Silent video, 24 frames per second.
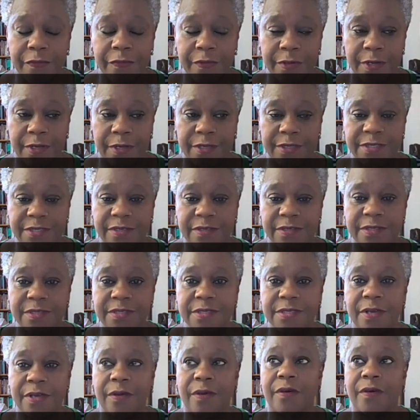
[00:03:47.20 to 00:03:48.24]
of the nursing
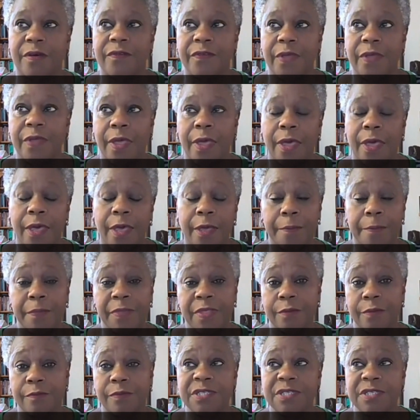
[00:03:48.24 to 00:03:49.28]
staff
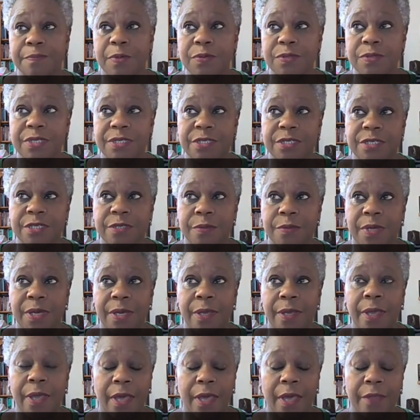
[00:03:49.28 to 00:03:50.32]
that responded to
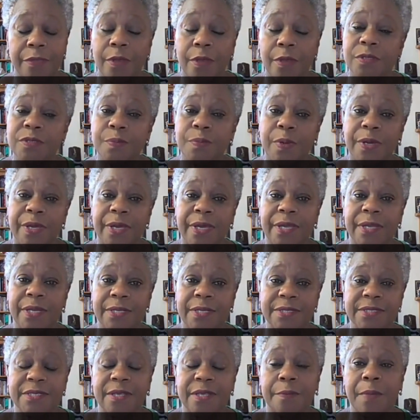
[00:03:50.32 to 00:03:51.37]
it, and those working
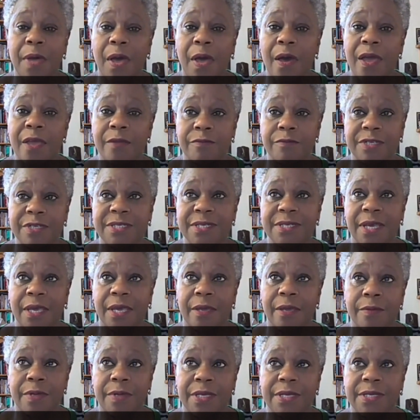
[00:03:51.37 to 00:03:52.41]
in some high-risk
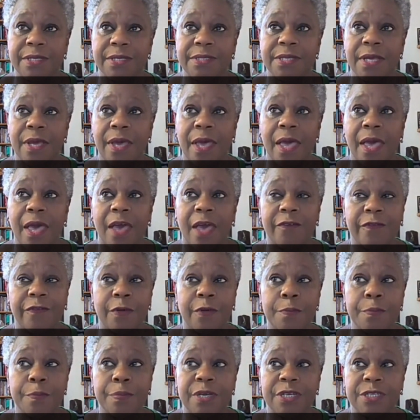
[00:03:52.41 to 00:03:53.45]
areas, have
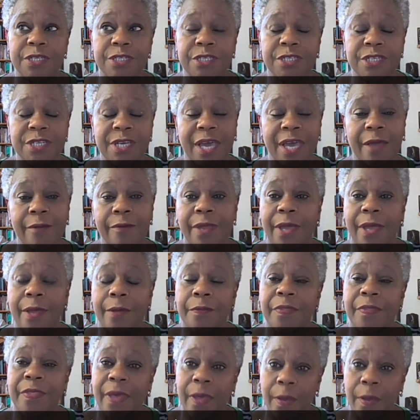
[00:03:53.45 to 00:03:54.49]
felt pressure to carry
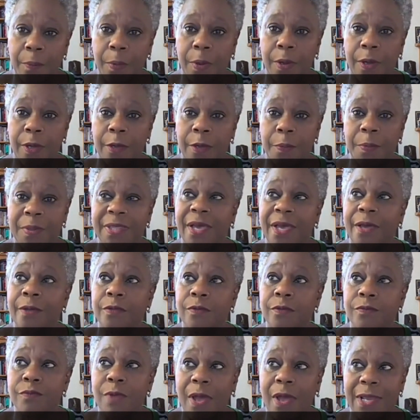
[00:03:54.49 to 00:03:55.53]
out their work
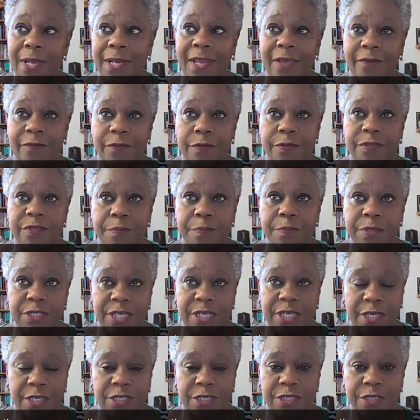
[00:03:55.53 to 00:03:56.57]
without the right levels of
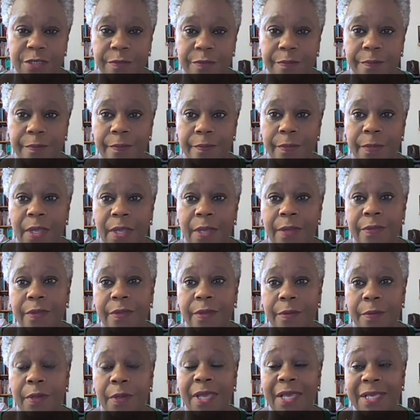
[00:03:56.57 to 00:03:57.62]
protection
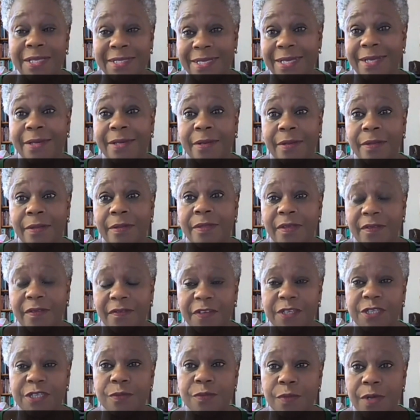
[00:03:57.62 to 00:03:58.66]
that is in the
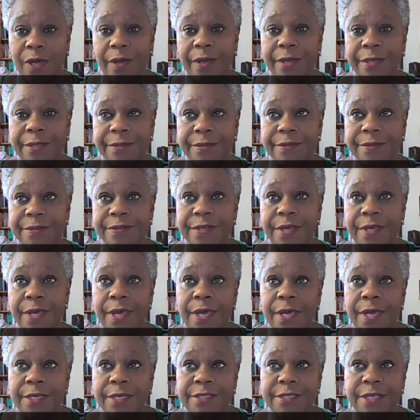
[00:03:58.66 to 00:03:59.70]
official guidance.
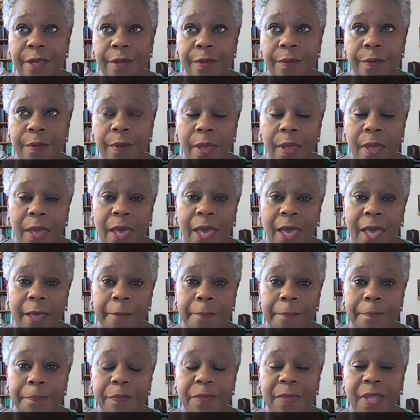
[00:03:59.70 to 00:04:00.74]
So
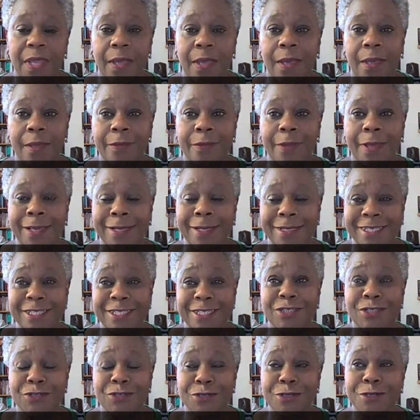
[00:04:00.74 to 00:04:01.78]
it
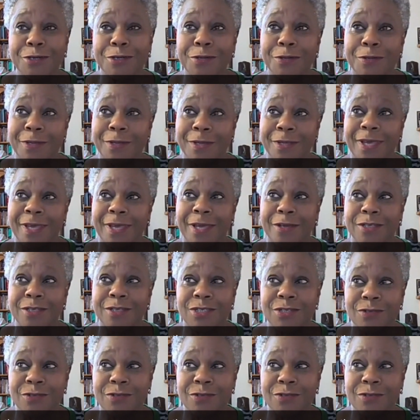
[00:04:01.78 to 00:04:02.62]
is true that they are